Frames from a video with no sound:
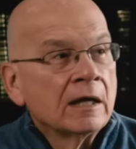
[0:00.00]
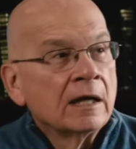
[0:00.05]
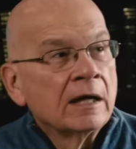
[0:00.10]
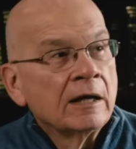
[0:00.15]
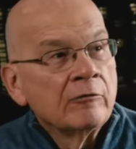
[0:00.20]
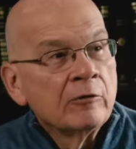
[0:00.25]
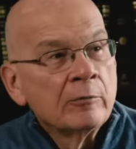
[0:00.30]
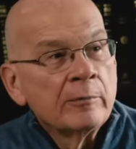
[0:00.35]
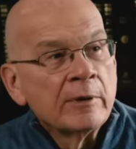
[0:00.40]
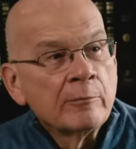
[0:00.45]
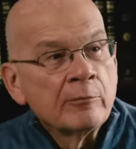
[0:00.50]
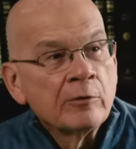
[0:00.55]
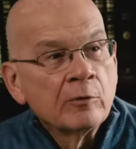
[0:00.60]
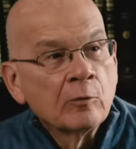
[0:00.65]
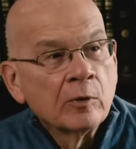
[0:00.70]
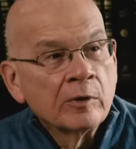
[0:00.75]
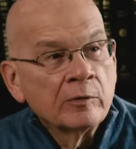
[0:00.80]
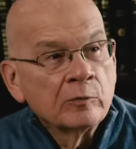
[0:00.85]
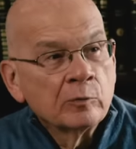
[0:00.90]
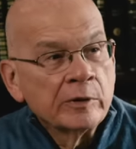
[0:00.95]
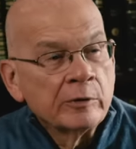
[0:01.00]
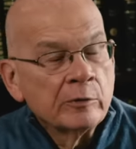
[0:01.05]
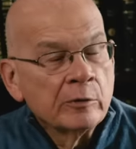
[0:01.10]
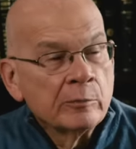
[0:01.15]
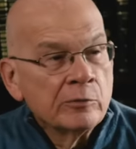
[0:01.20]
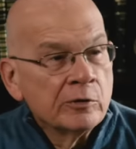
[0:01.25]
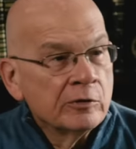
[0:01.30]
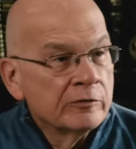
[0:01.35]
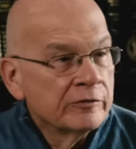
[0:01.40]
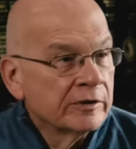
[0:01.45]
I remember when we were
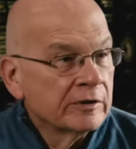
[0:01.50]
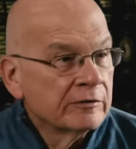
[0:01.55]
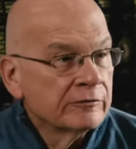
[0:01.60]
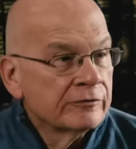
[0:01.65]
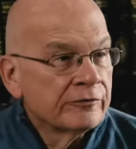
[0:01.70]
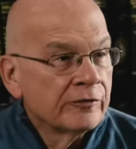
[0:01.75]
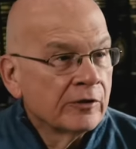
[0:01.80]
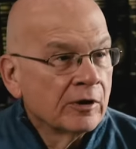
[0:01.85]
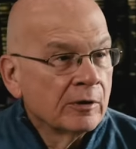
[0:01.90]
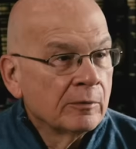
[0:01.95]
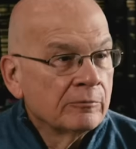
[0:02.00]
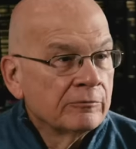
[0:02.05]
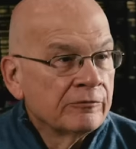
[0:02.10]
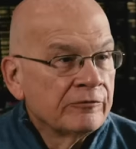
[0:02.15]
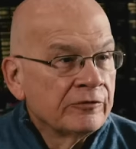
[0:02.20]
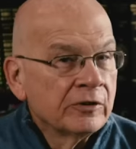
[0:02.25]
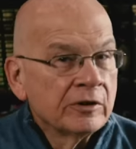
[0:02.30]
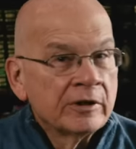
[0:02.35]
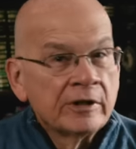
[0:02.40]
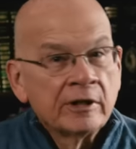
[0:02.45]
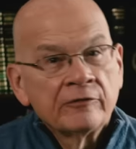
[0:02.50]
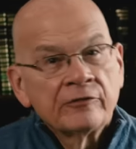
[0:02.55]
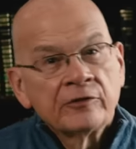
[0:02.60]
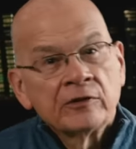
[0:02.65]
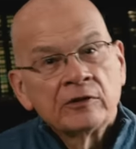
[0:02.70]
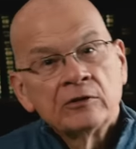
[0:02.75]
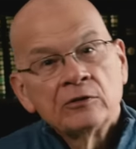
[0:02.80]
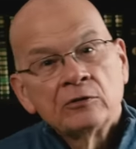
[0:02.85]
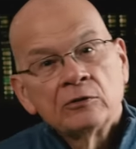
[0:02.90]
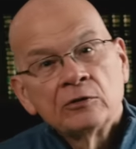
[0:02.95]
moving from Philadelphia
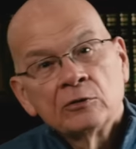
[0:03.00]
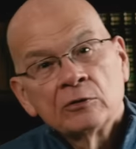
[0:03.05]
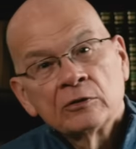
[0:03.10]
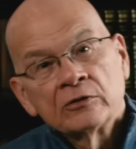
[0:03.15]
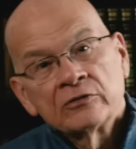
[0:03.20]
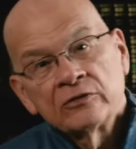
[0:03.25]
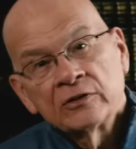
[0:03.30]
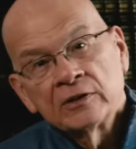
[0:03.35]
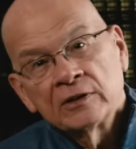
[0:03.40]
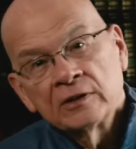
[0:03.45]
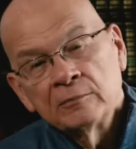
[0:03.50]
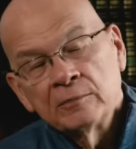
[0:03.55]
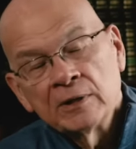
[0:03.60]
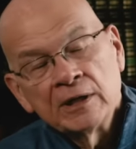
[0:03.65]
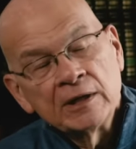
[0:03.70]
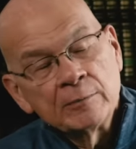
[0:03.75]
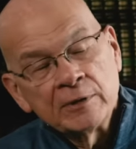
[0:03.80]
to New York City many,